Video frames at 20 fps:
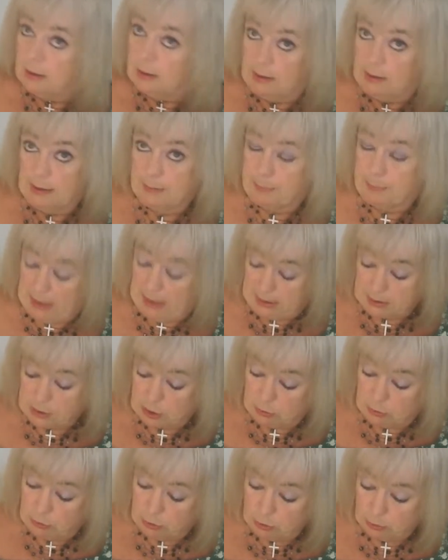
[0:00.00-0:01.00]
he picked
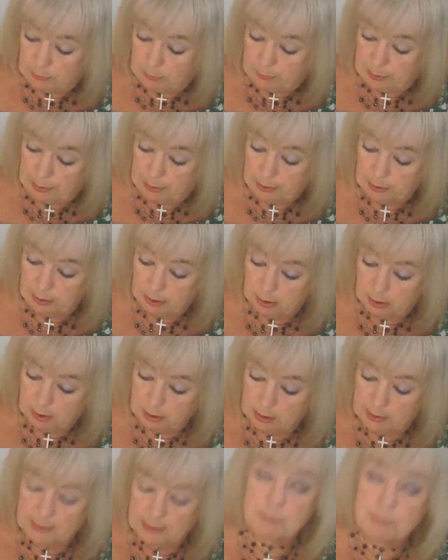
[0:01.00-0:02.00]
her up
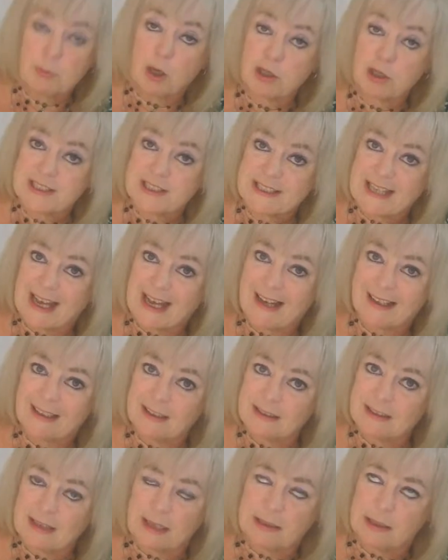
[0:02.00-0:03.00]
in Moss
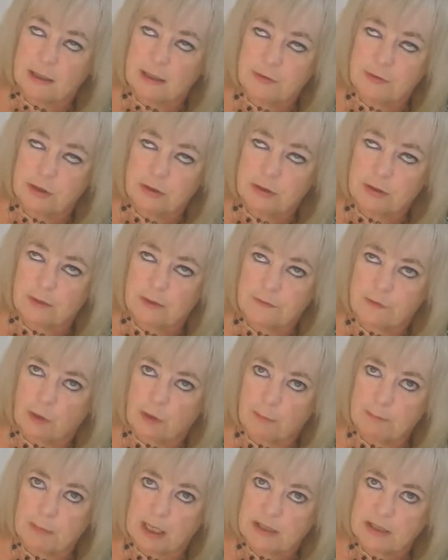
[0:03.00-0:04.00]
Side. Any of you that are
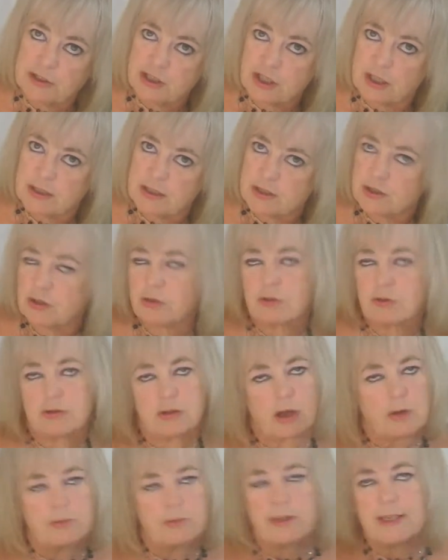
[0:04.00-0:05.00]
from Manchester, you
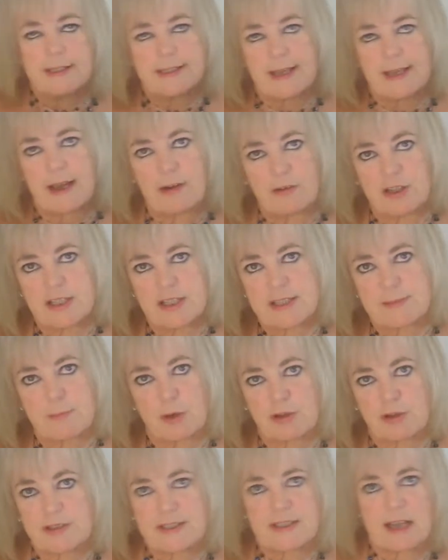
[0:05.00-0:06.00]
know these areas,
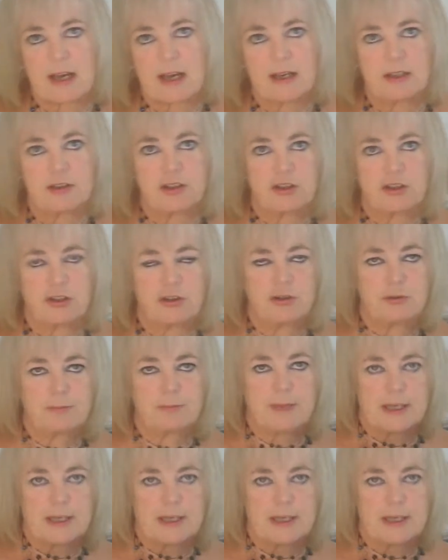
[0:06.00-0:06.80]
Moss Side, Hume,